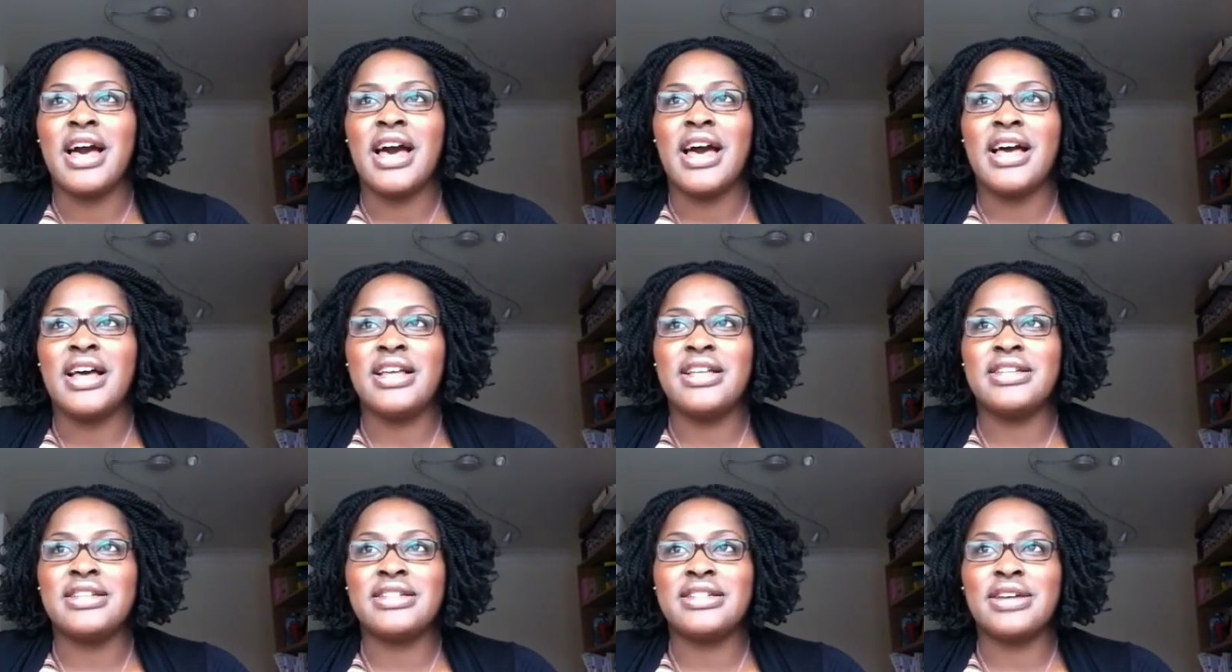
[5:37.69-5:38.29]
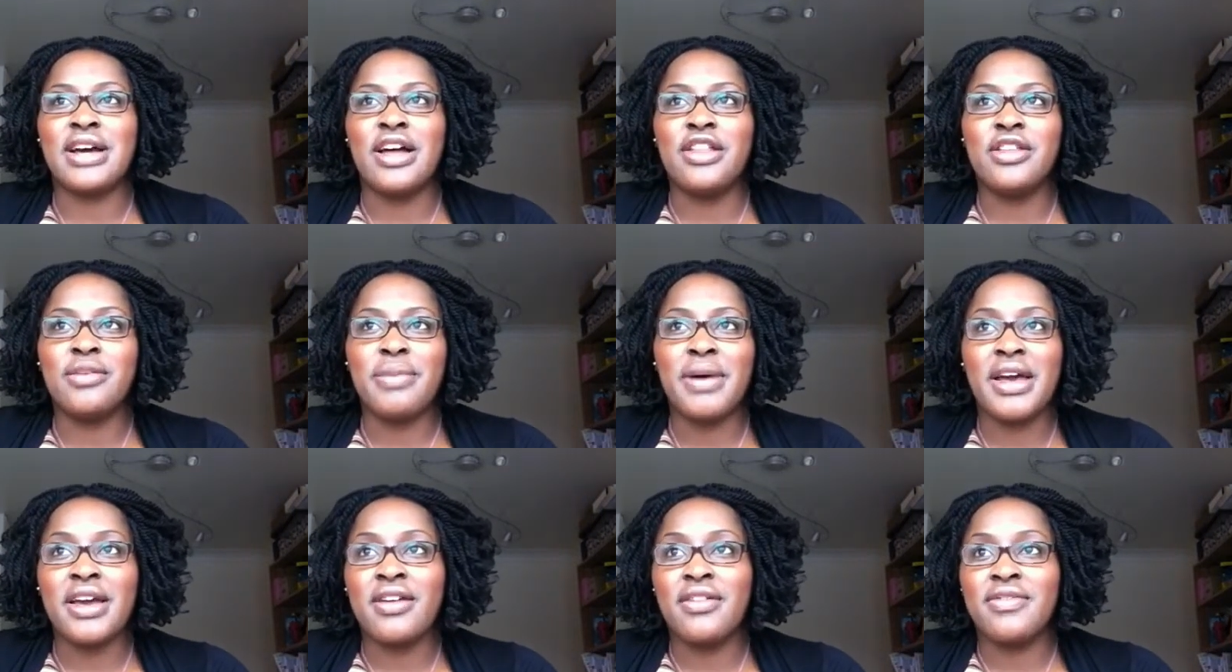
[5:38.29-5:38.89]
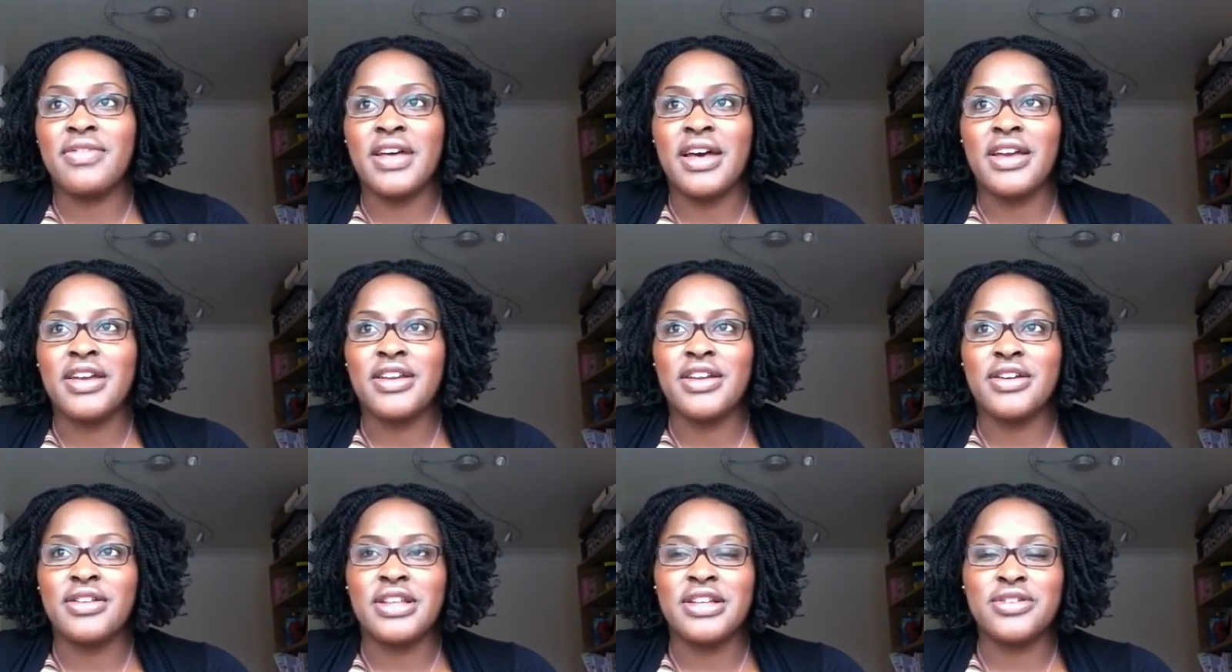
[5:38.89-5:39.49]
and on the back of that,
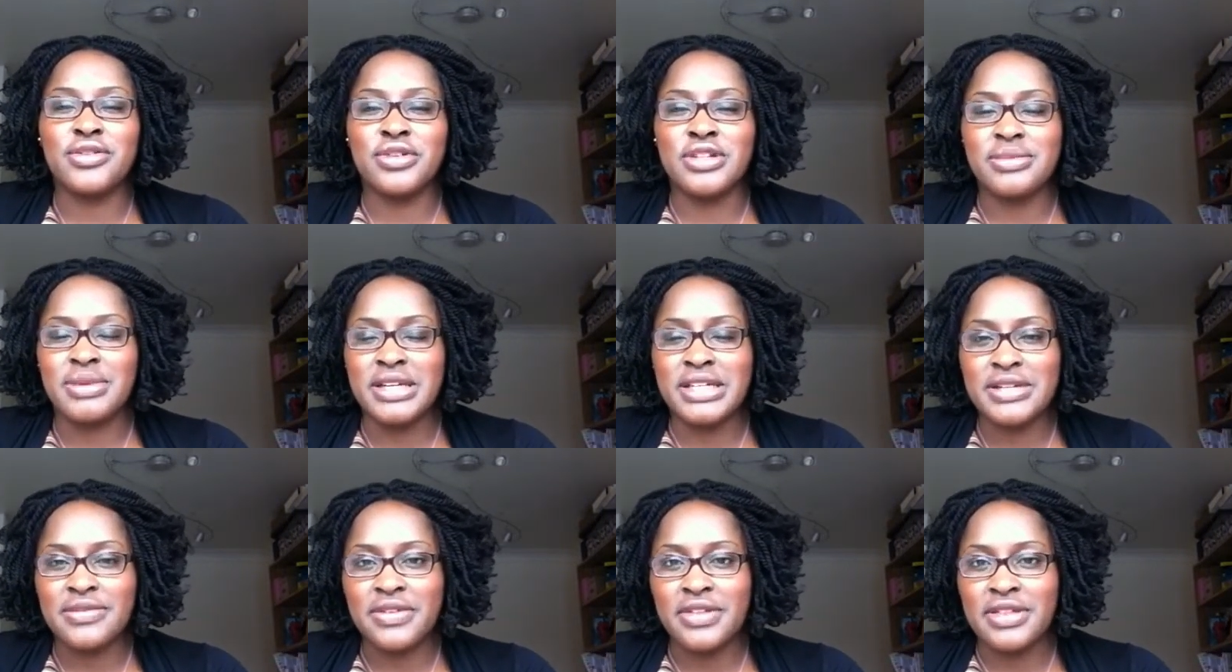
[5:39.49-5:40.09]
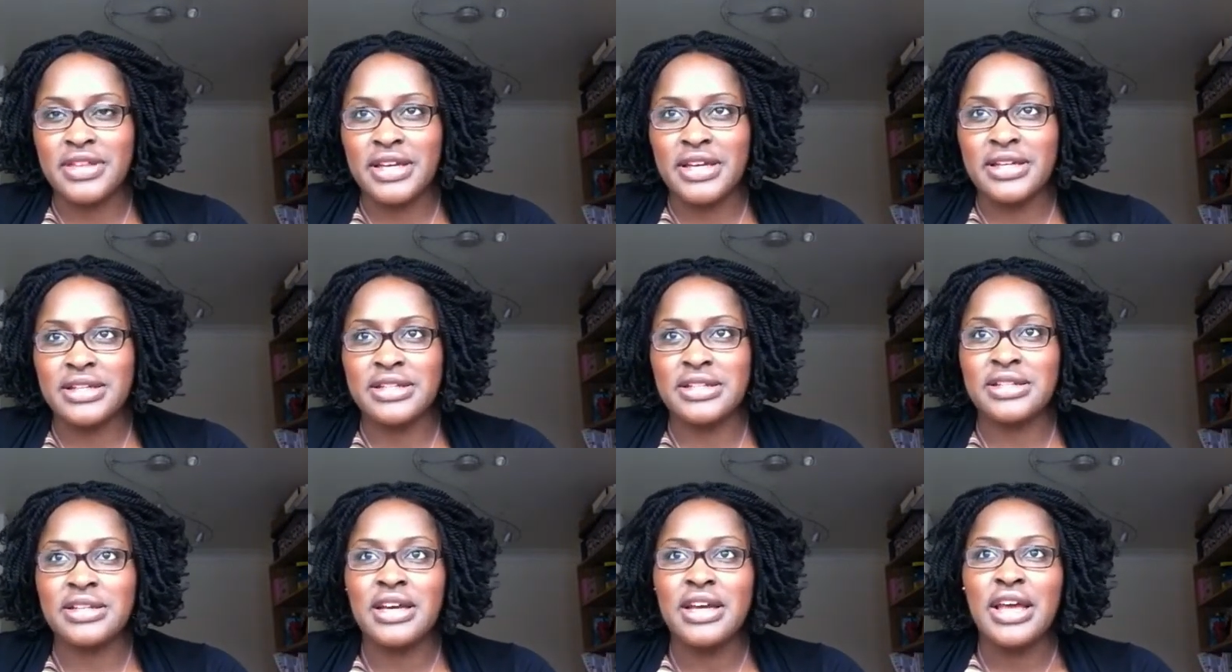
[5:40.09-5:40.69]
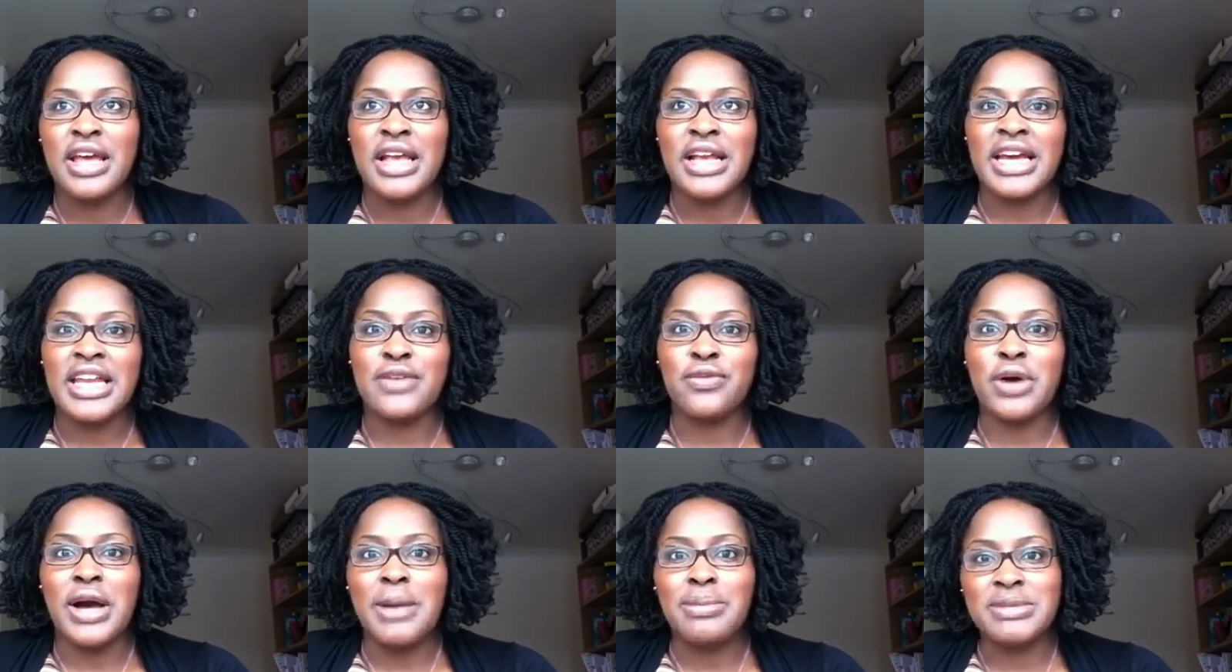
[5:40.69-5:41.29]
you know, they told us about different things and
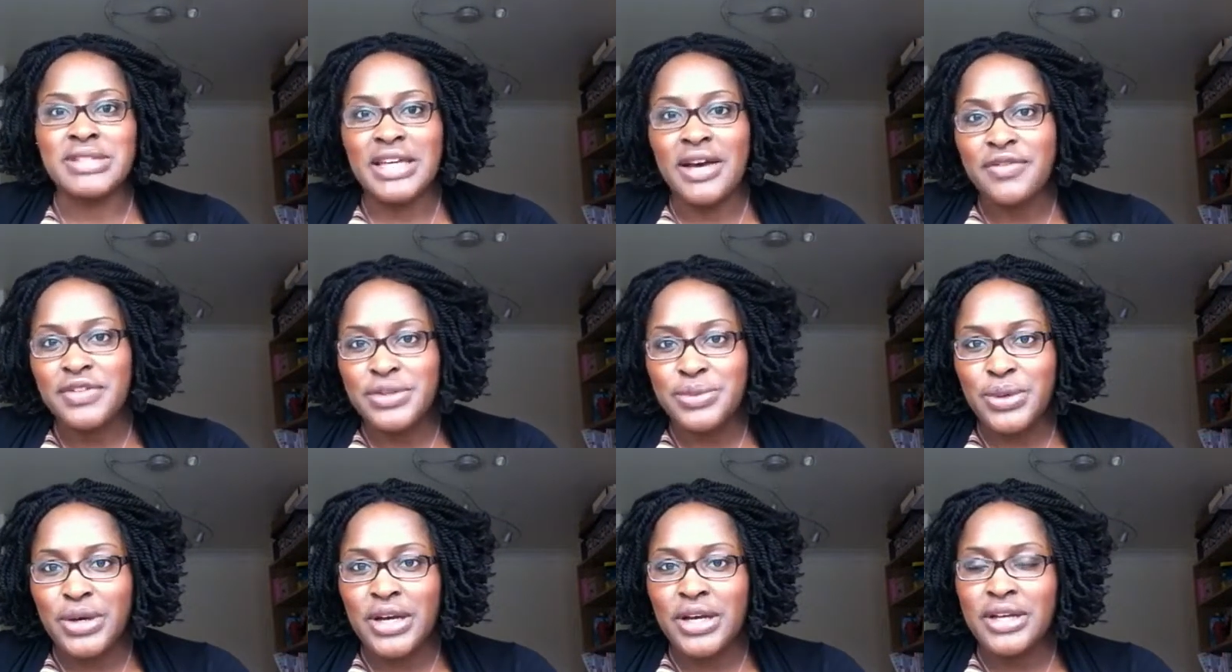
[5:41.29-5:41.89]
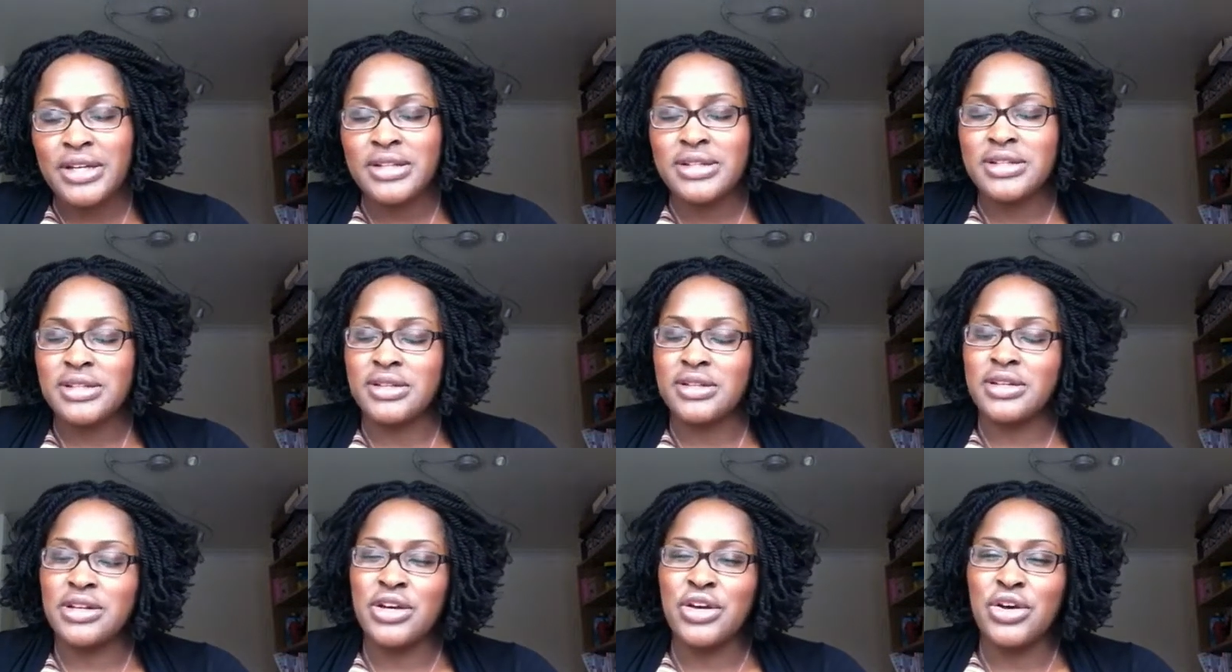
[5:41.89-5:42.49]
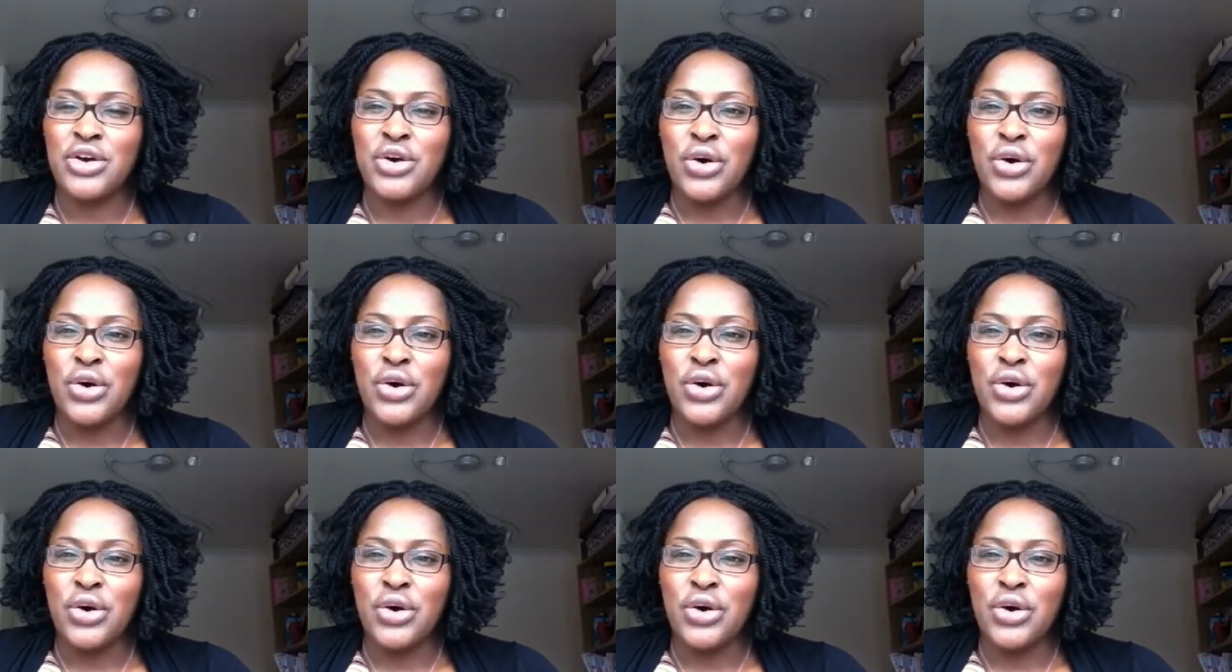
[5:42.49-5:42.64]
kind of what happens afterwards and